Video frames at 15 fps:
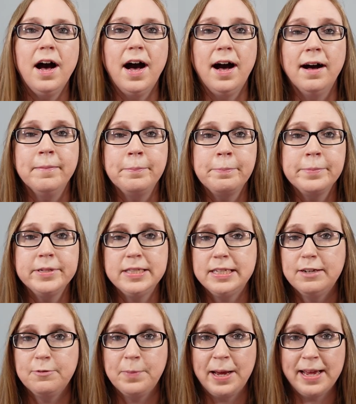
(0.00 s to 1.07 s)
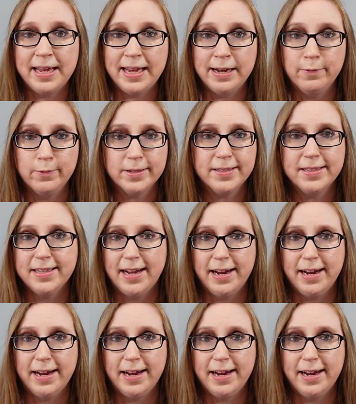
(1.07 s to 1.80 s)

um, see if my aunt wants the